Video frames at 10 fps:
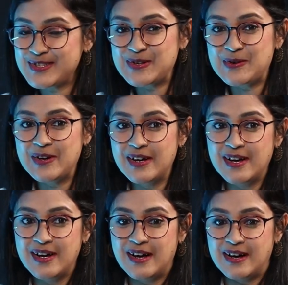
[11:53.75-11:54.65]
so,
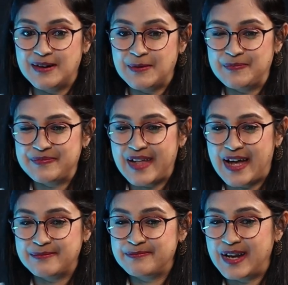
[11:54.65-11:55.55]

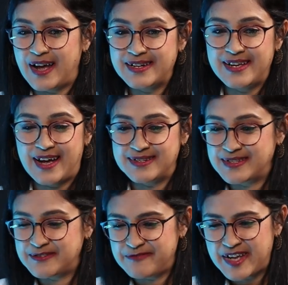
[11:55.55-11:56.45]
and Pilani had
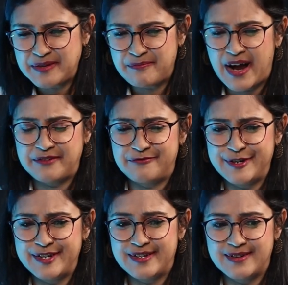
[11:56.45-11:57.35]
these very bad
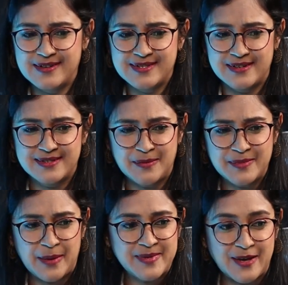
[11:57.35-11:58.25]
winters, and
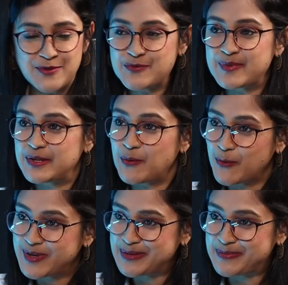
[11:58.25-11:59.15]
sometimes I used to be the
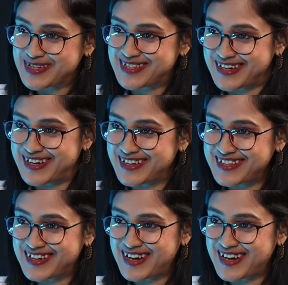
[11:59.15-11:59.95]
only person attending the